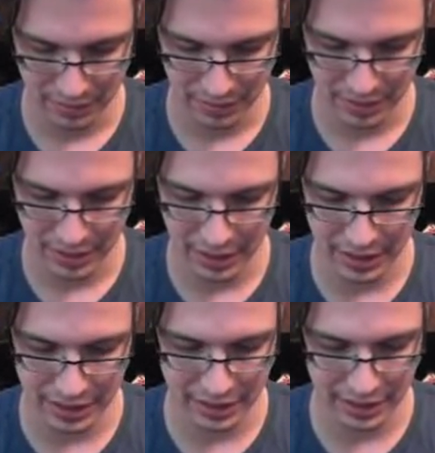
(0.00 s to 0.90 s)

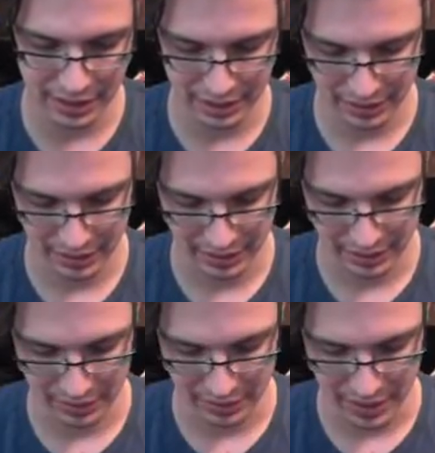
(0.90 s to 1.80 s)
Because
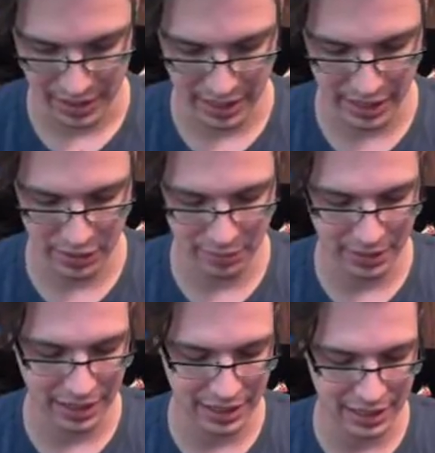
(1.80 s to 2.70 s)
ain't
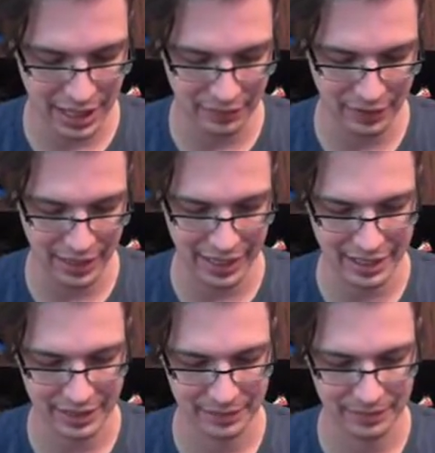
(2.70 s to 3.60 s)
nobody got time for that.